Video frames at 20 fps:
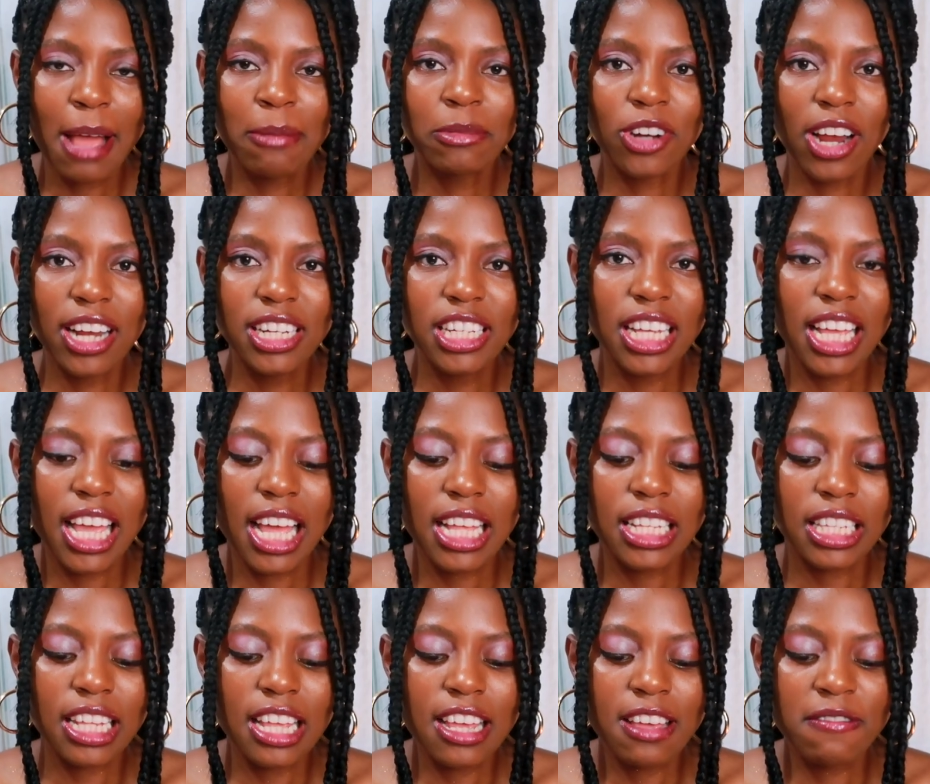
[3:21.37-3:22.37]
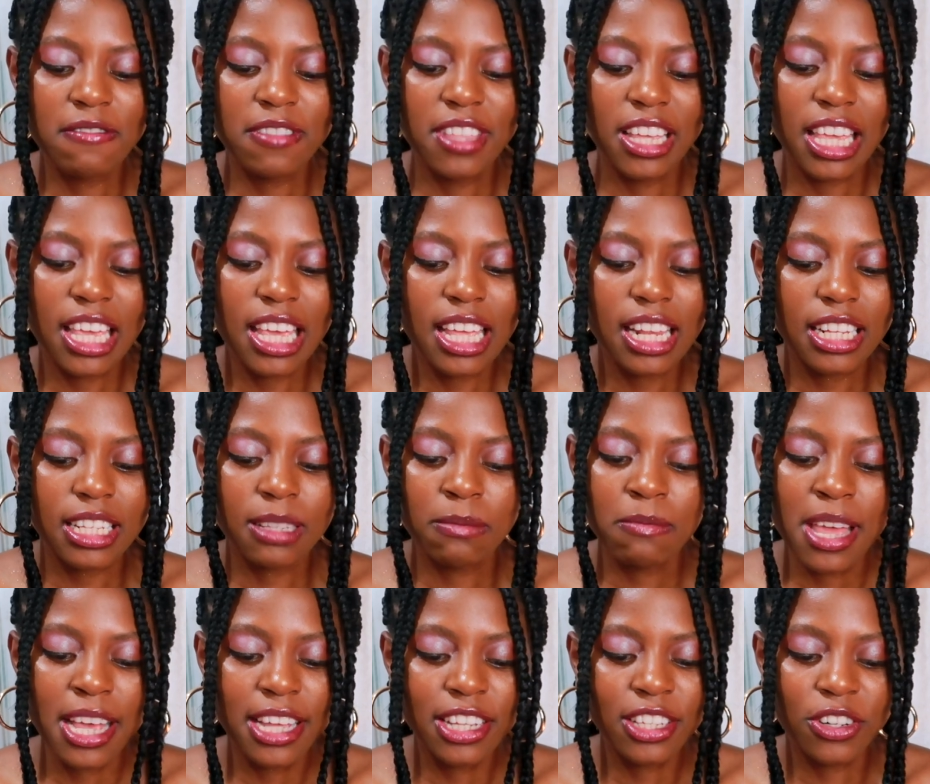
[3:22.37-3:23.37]
I'm trying to guess if the kid is
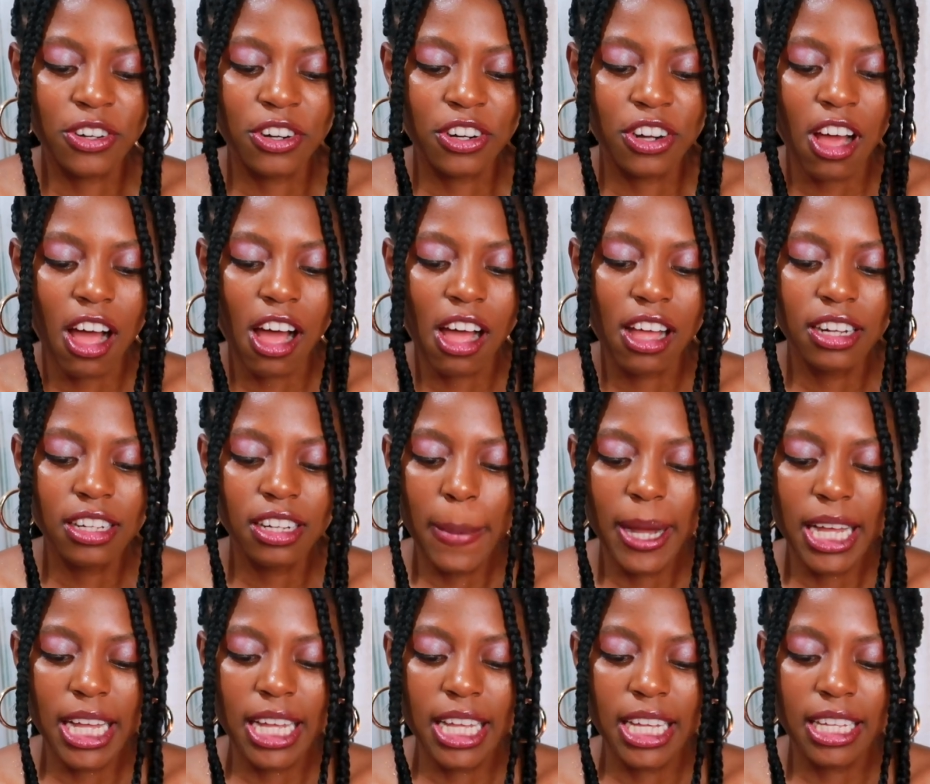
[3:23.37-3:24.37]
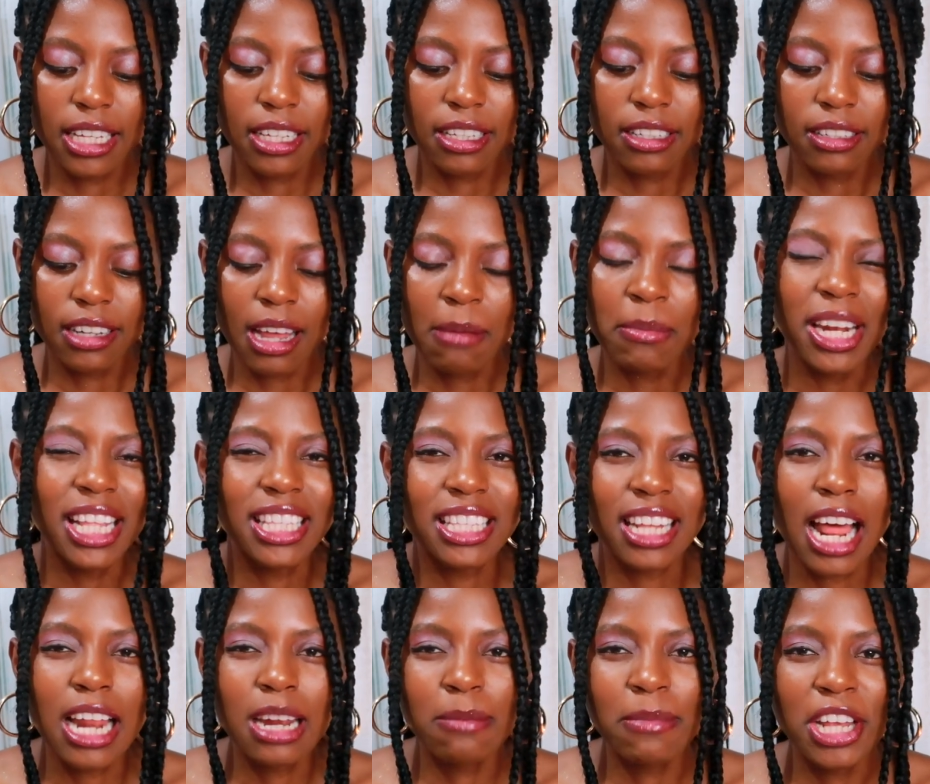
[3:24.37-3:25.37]
mixed or not, but I mean, it's
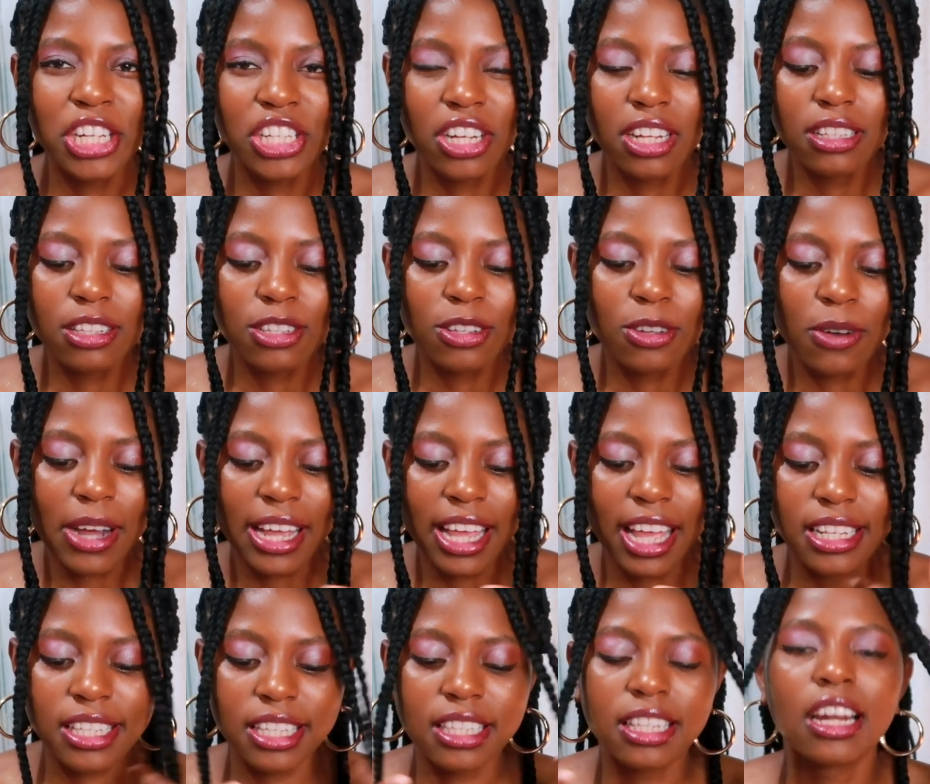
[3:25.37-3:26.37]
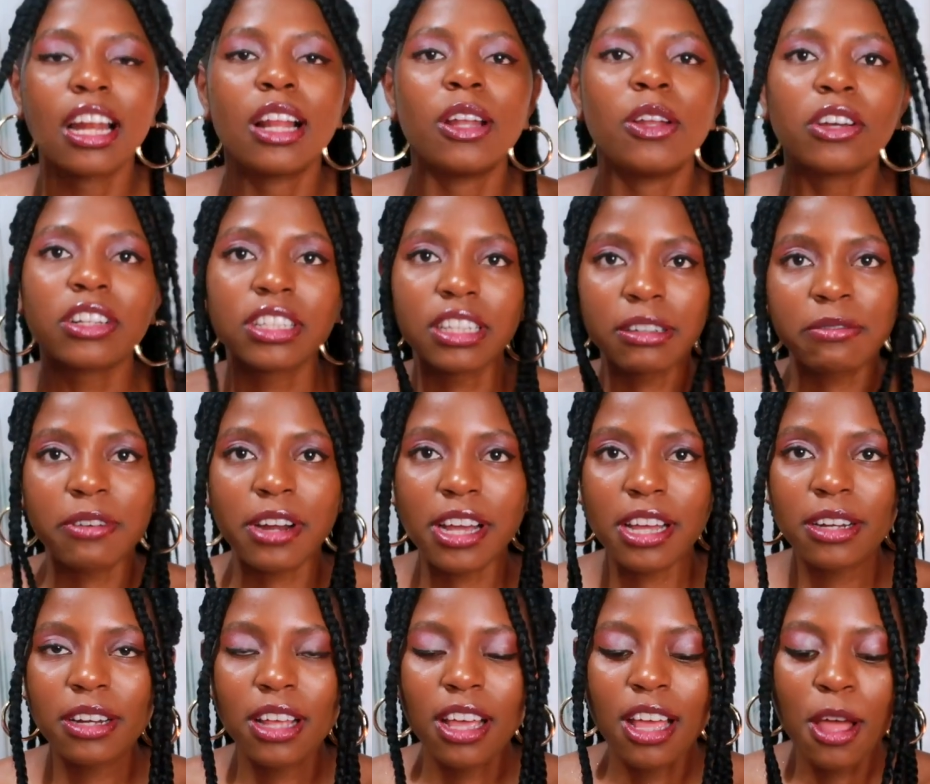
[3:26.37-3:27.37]
an animation, so I guess it's gonna look
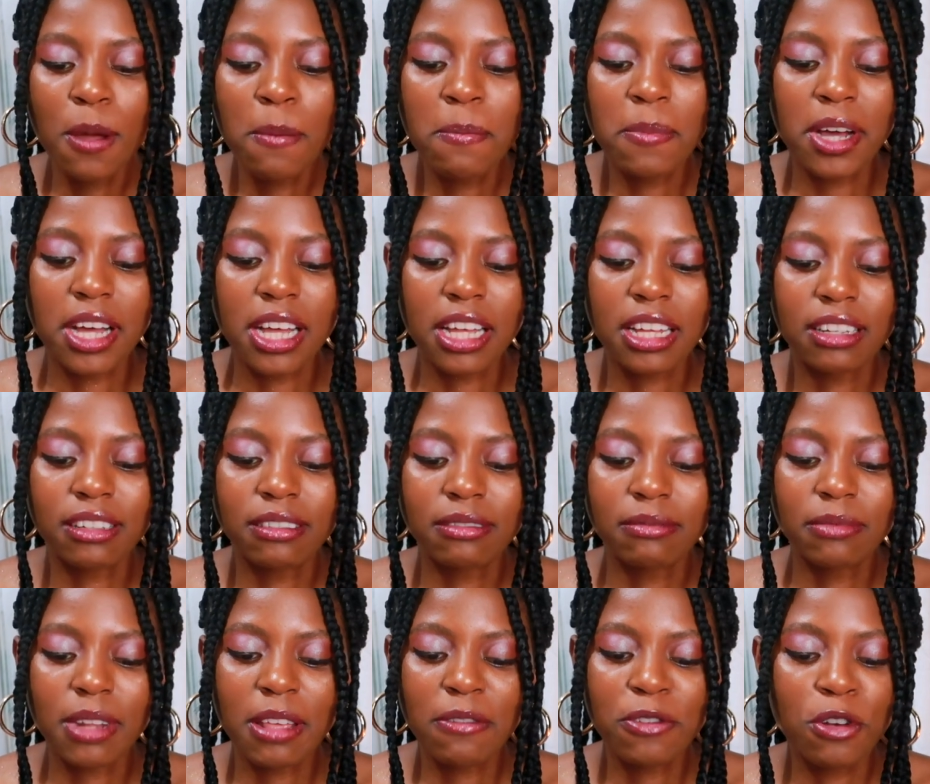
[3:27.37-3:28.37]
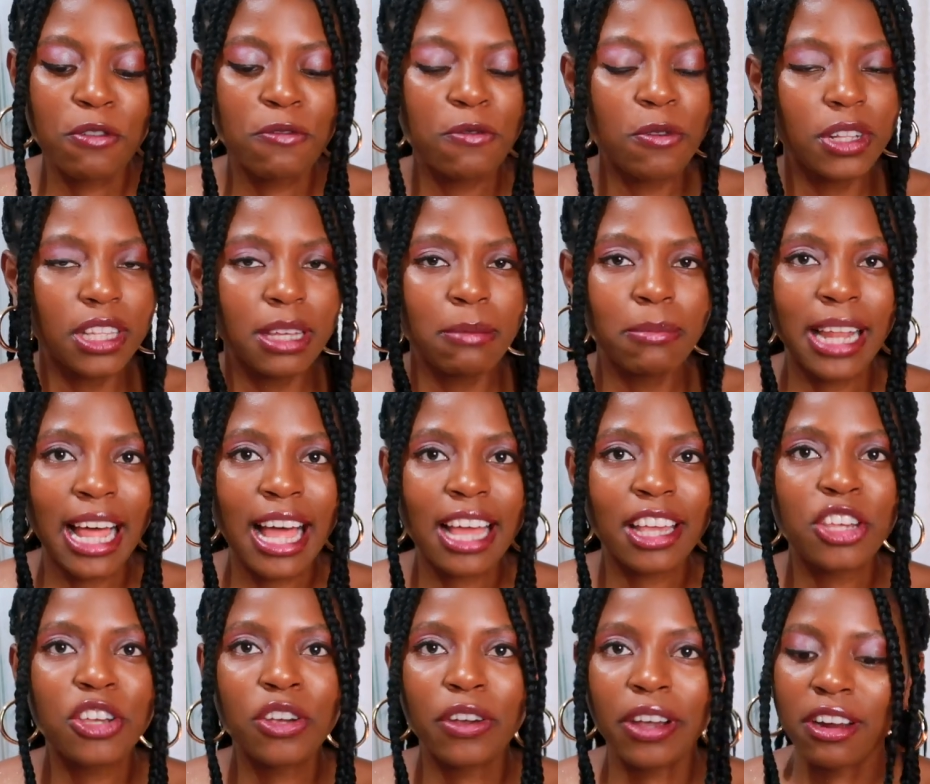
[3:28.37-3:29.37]
different. But if you're fully
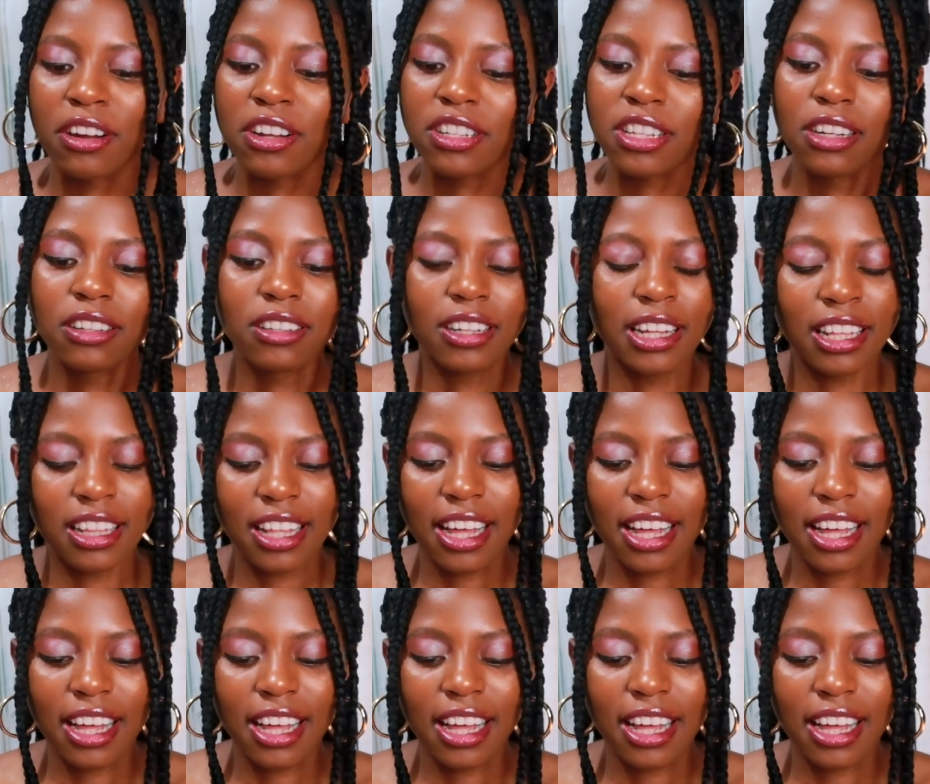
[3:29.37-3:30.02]
black, your hair does not look like